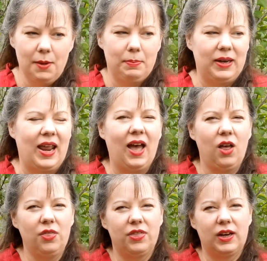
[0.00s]
But
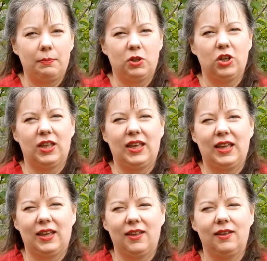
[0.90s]
now that I'm
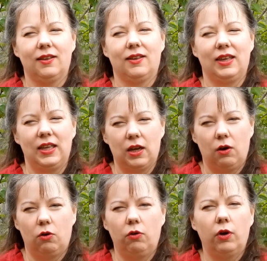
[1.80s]
cooking
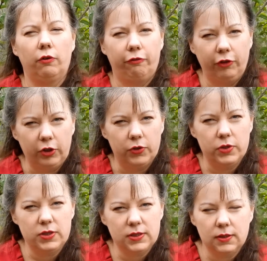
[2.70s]
keto
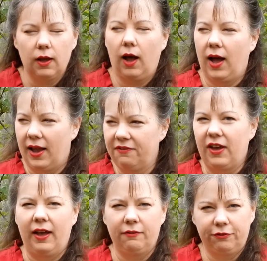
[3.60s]
foods,
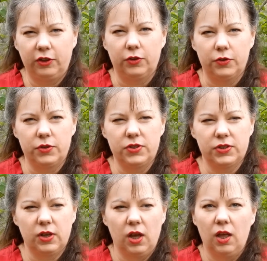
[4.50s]
high-fat
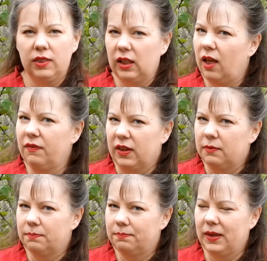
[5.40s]
foods, they love it
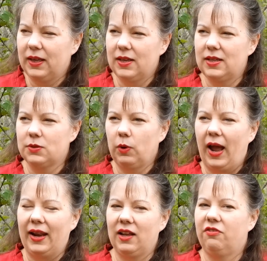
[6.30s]
because we're
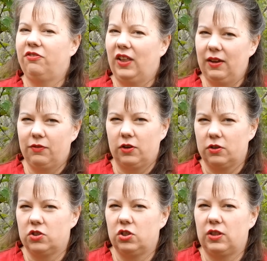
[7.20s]
adding flavor
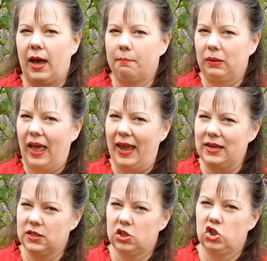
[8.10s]
to that
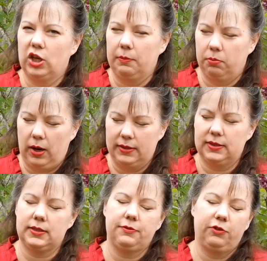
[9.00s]
bland chicken
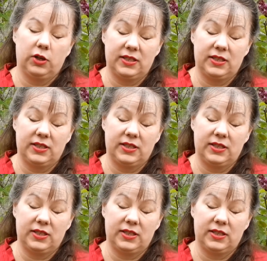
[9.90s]
breast, for